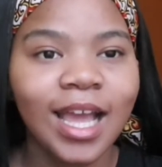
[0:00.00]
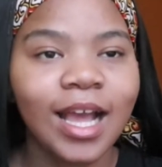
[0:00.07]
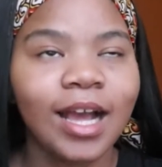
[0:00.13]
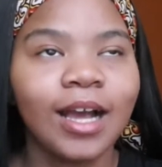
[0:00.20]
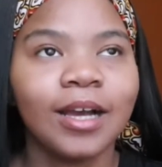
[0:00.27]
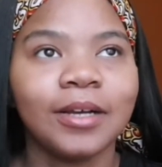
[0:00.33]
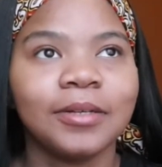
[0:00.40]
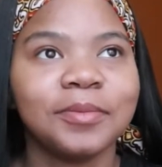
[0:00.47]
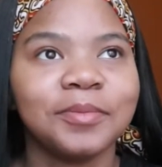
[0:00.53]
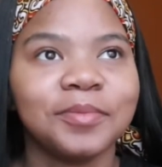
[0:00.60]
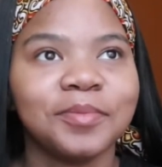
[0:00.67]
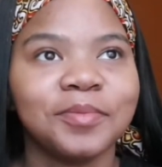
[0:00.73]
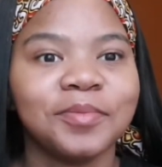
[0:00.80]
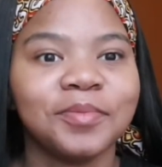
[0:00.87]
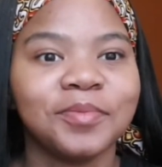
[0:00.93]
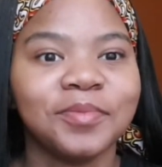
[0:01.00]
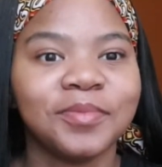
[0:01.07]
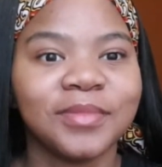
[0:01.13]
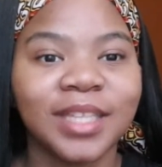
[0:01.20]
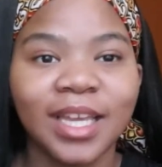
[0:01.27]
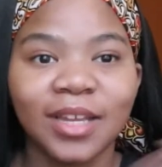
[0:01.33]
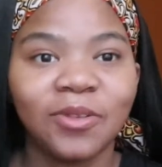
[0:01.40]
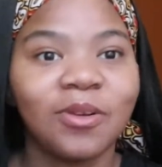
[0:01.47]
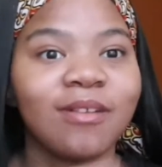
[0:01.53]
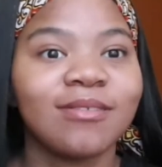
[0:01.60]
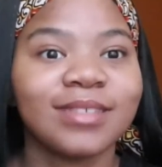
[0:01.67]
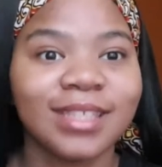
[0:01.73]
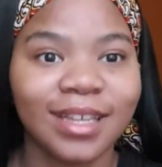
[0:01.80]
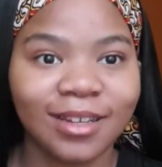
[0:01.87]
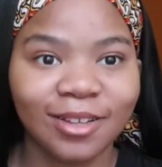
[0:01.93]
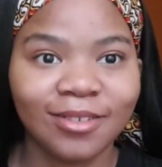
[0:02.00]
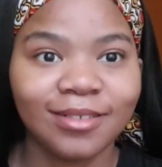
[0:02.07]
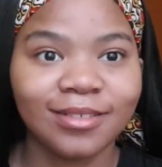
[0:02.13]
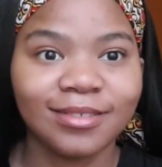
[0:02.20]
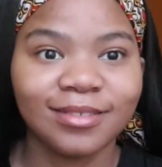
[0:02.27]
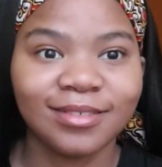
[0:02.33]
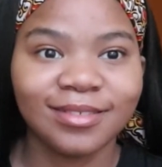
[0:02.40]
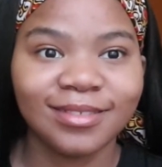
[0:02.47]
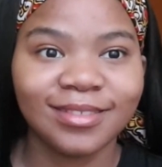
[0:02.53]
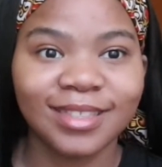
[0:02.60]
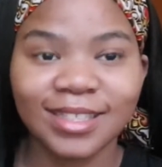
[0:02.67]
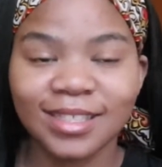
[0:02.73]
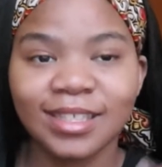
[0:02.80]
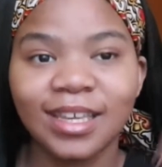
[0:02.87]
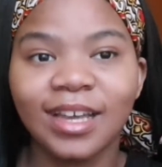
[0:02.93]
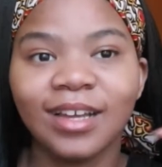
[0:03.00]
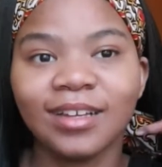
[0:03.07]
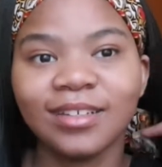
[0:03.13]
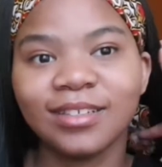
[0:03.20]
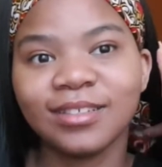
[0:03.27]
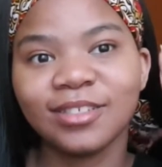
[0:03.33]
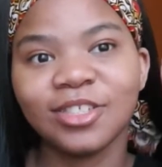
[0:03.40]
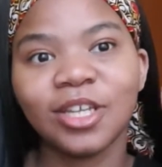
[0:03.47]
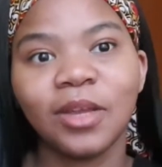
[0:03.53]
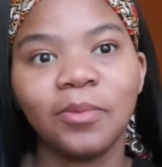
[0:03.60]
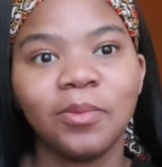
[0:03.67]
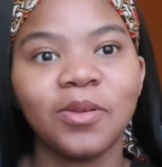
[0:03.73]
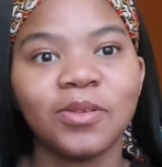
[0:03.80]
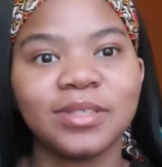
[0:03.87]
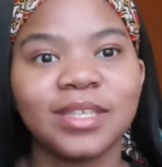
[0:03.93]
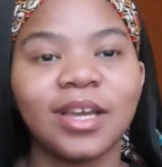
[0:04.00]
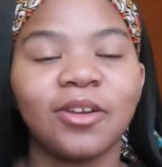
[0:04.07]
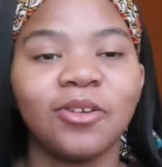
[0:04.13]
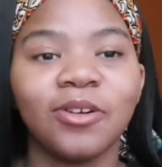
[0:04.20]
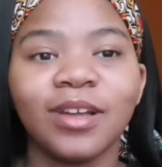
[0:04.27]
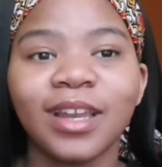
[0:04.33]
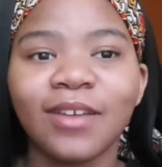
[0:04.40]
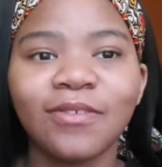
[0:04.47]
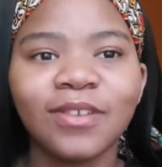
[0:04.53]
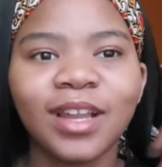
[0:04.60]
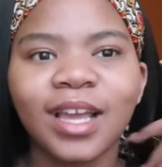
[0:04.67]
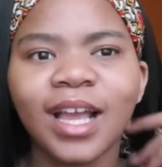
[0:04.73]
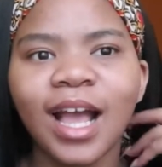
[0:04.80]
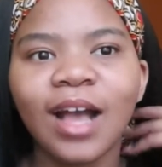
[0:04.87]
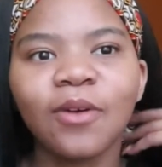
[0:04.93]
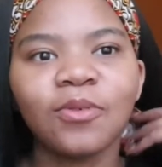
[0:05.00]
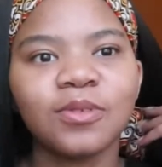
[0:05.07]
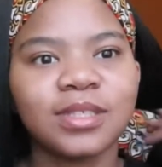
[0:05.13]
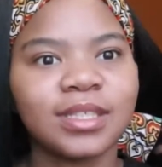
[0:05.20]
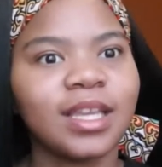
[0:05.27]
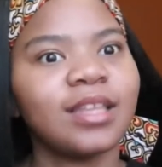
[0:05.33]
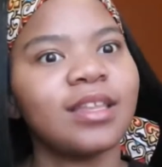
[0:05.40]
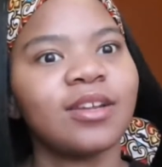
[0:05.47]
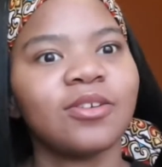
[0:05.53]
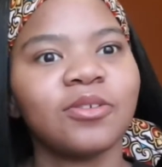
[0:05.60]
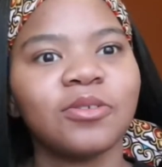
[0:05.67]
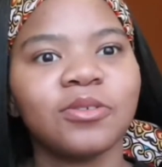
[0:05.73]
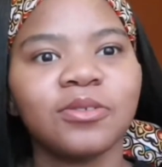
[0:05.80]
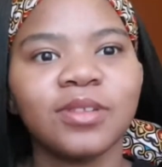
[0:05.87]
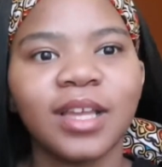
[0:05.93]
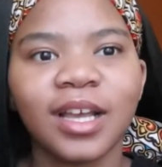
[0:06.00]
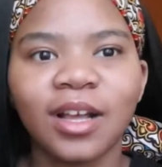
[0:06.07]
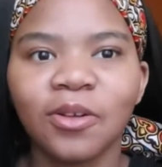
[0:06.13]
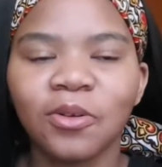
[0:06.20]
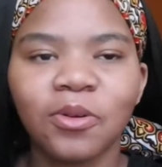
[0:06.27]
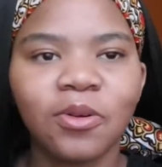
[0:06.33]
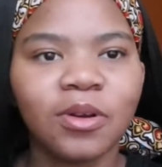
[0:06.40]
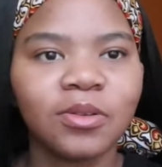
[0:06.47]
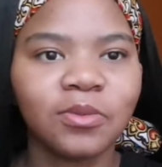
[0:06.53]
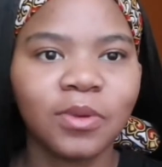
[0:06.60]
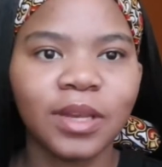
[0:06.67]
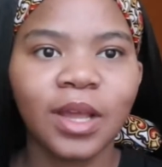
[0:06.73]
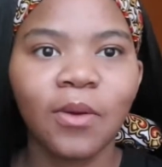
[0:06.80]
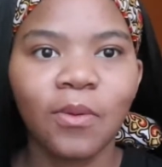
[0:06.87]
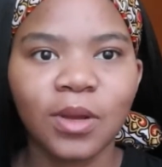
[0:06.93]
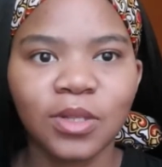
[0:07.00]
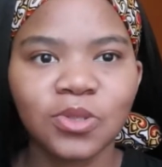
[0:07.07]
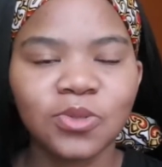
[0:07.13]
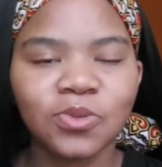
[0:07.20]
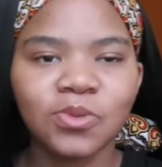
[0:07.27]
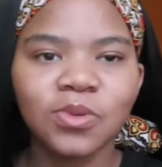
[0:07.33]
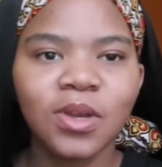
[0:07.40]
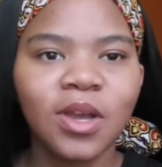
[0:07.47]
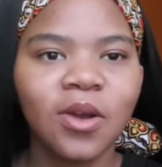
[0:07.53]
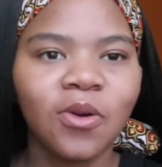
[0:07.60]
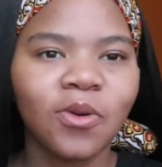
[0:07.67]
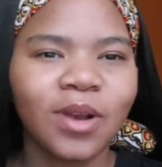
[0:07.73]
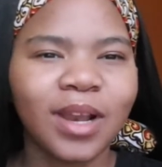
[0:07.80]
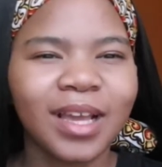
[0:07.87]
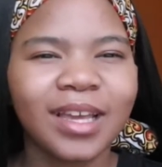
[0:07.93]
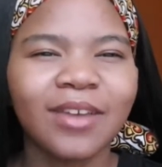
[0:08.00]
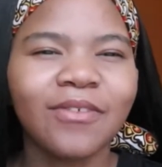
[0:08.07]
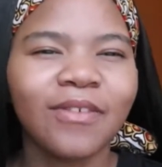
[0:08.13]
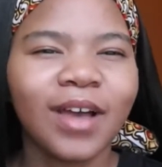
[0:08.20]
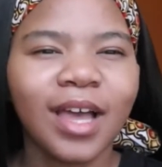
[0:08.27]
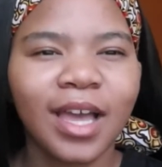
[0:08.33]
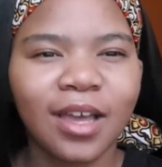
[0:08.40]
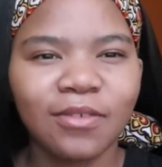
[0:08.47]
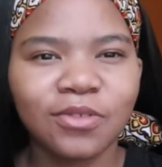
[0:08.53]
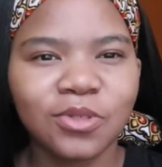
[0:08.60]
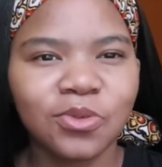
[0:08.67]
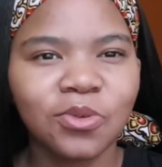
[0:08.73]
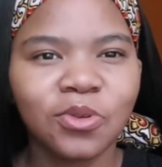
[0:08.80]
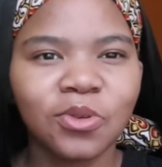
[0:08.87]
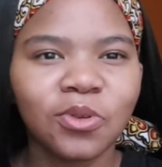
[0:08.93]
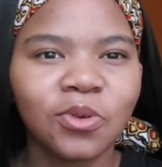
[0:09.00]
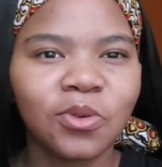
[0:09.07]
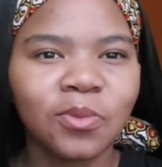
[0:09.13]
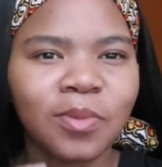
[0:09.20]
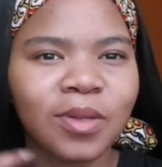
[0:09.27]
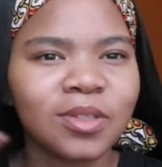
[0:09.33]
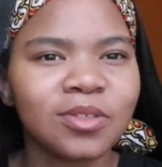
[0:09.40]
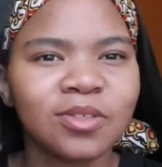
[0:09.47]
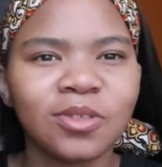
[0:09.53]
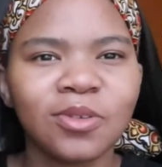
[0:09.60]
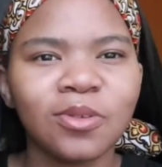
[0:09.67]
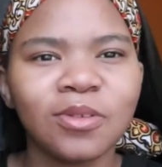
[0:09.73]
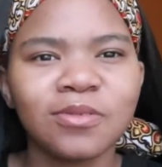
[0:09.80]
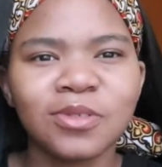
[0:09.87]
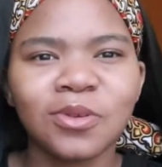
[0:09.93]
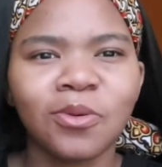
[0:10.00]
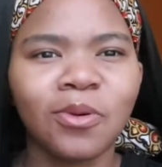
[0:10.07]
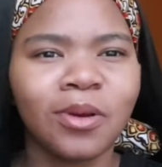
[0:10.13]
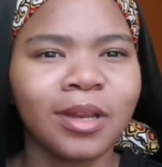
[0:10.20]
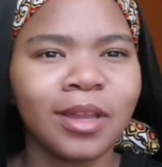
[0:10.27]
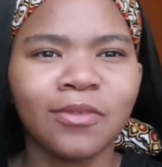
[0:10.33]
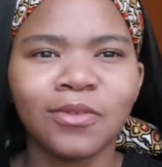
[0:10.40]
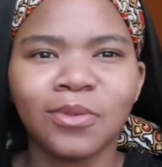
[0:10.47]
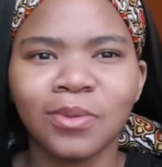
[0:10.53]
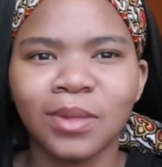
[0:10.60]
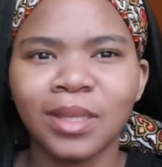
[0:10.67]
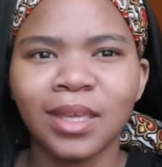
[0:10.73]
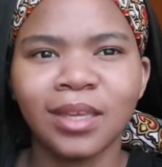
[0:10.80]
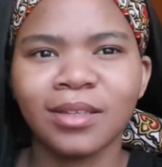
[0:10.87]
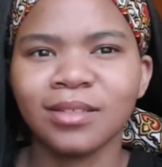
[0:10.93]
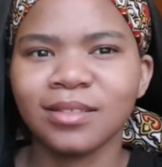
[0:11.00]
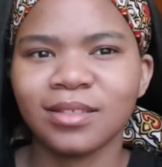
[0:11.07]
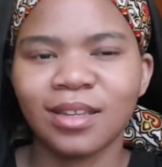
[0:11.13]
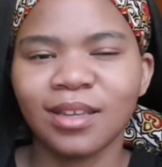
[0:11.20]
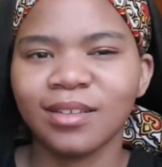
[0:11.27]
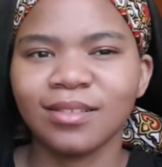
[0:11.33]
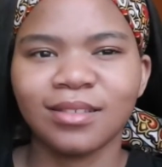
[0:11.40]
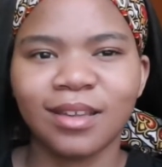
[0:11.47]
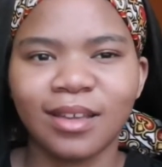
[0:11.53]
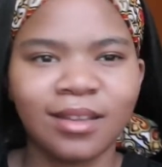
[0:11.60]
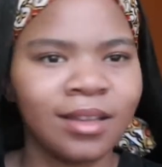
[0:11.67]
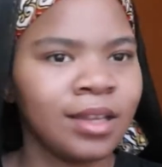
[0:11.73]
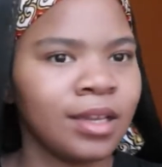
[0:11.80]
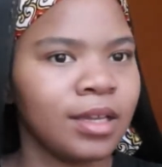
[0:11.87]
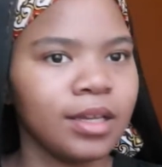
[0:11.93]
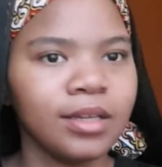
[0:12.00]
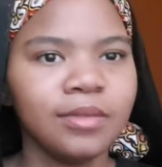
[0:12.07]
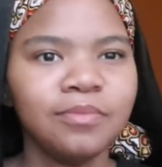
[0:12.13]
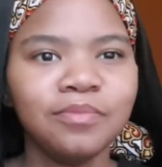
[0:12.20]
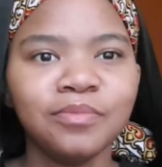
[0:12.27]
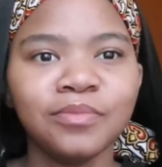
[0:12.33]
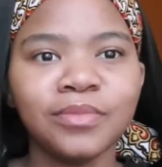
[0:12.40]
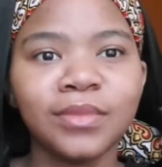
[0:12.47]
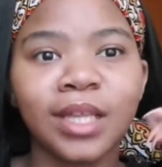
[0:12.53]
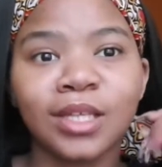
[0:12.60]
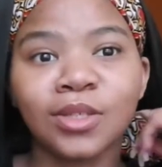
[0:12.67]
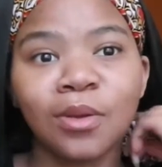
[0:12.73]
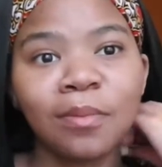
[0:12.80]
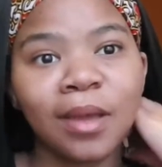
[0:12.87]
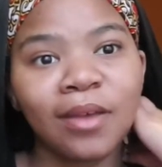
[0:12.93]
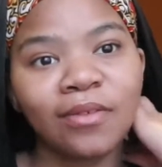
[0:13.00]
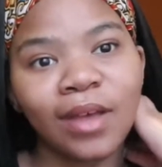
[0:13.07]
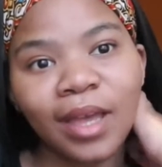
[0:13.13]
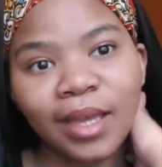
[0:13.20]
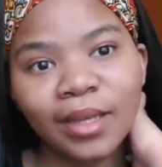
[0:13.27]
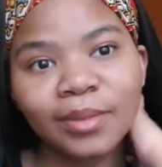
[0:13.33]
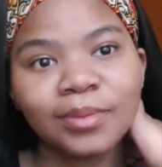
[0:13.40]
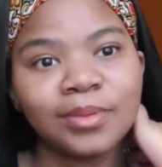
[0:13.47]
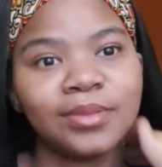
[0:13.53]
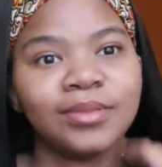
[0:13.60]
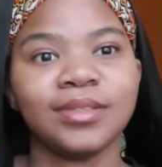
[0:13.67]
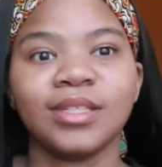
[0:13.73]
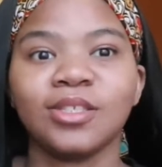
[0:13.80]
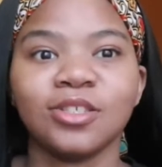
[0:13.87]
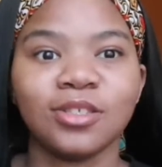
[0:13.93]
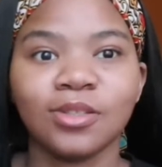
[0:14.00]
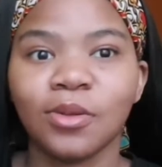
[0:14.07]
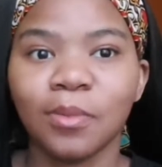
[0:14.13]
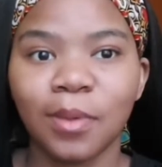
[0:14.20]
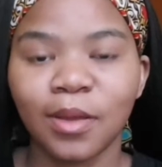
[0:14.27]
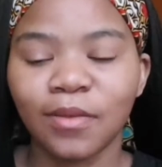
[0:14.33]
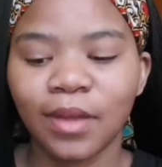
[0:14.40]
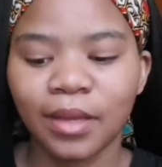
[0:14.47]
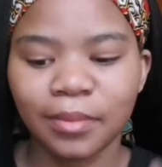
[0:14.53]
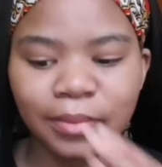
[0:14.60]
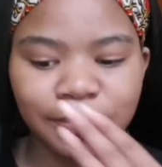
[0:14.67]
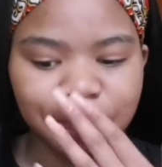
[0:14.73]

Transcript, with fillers: Um, yeah, no, I was that girl this year. Shame, I was that girl. And I feel like I will stay that girl, like oh god, when I want to, or like if I have to, you know, but you don't have to go out every weekend. Like that That's not my vibe. That's just not my vibe.